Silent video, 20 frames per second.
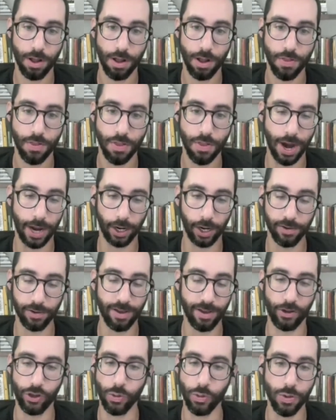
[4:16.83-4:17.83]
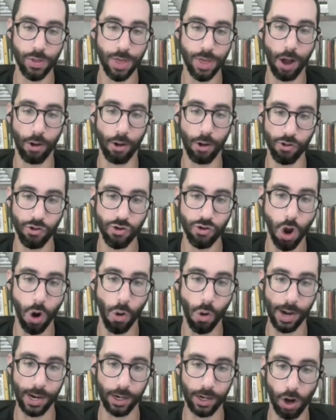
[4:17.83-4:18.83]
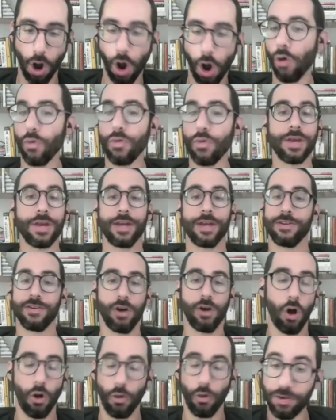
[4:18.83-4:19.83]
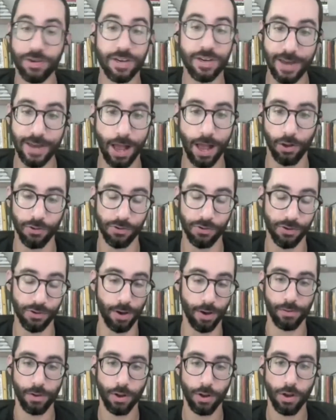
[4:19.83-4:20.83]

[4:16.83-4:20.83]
that I could tell you without knowing all the all the details of